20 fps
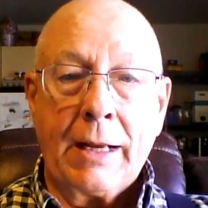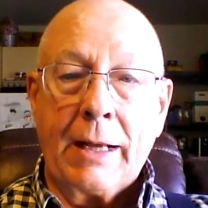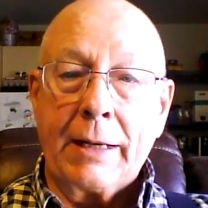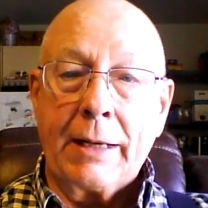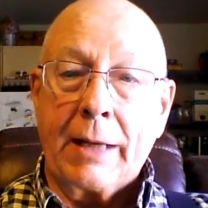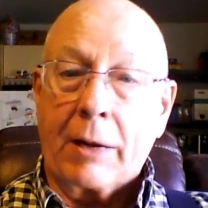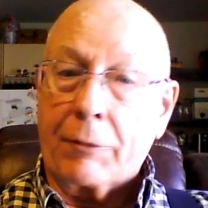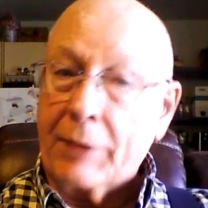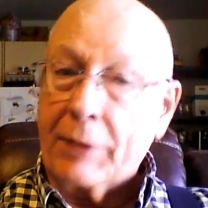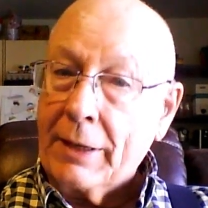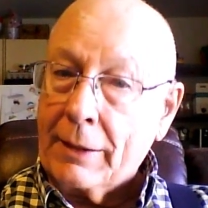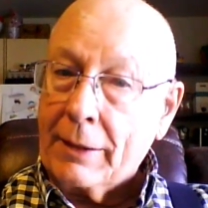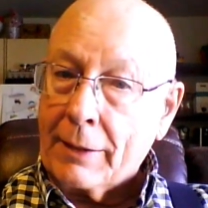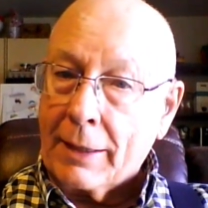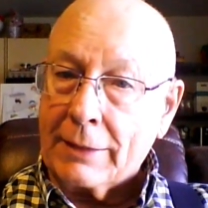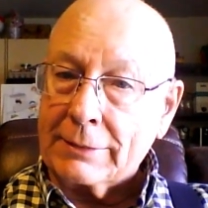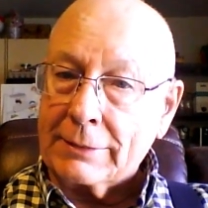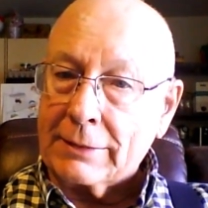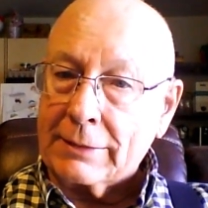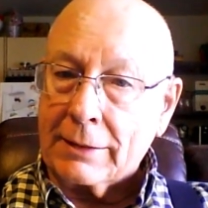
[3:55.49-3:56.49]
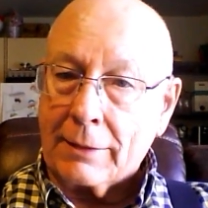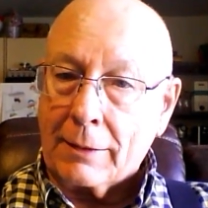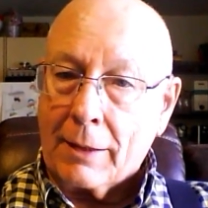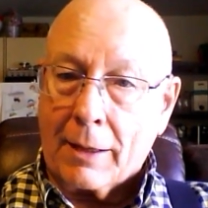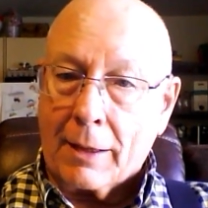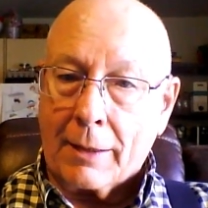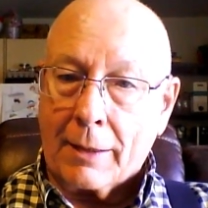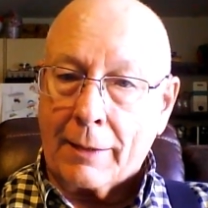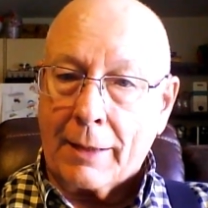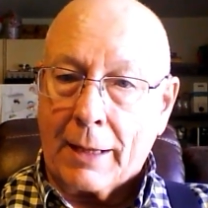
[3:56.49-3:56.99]
Now realize that a
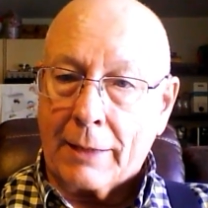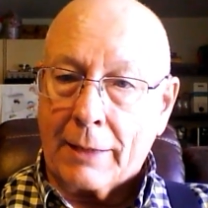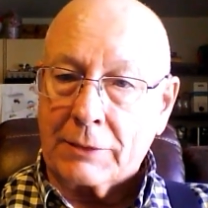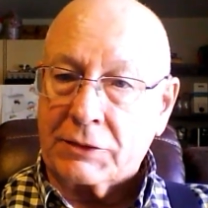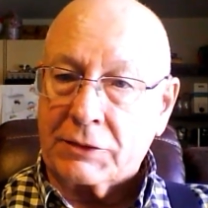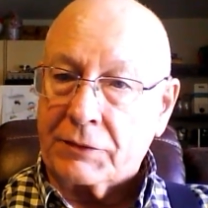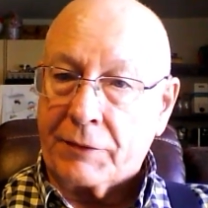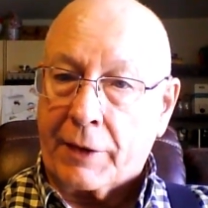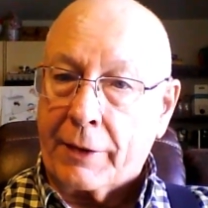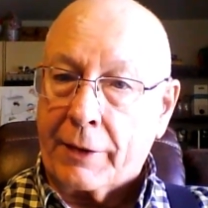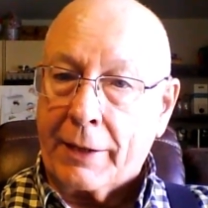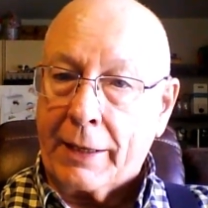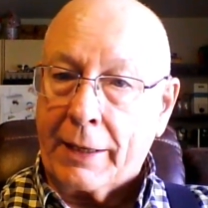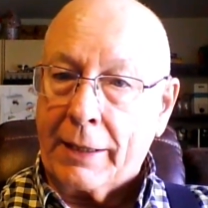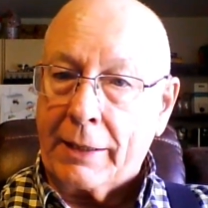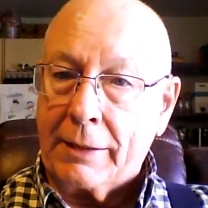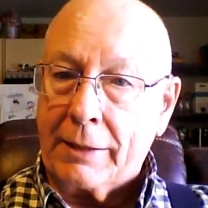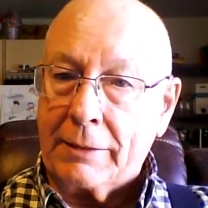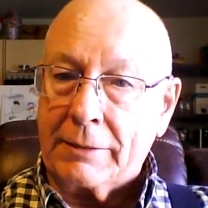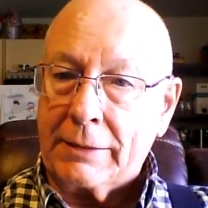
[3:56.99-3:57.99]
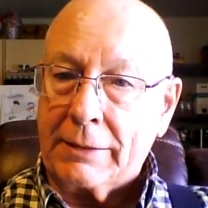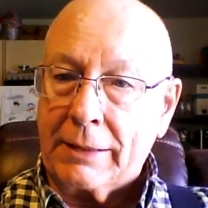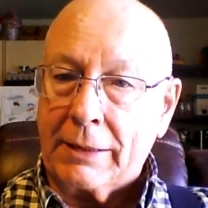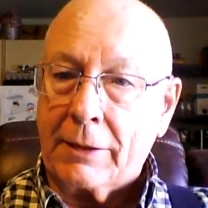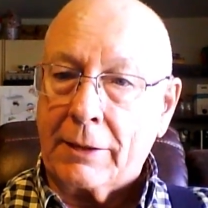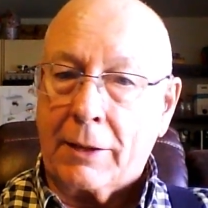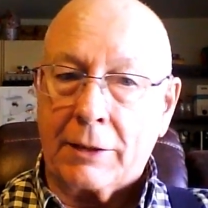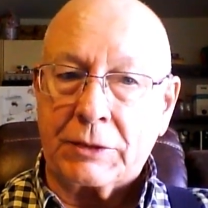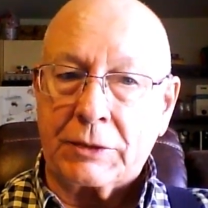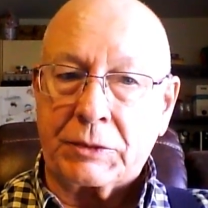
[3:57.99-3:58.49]
lot of that it's very
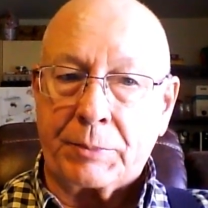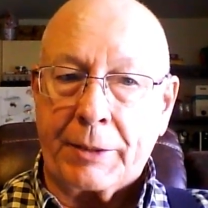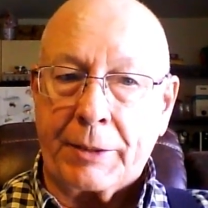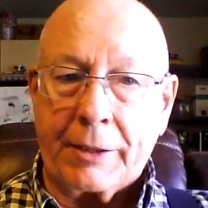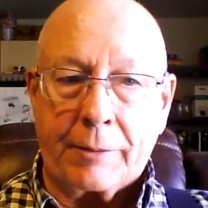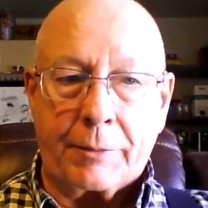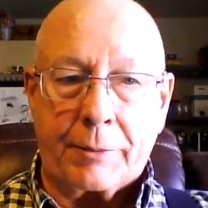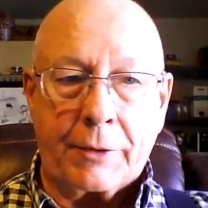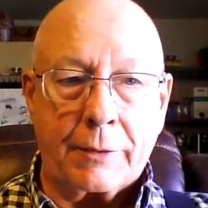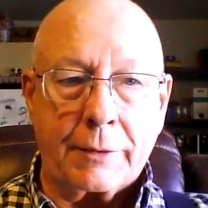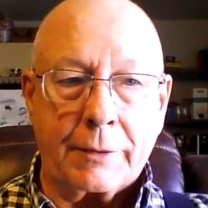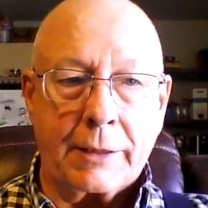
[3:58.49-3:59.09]
inhospitable.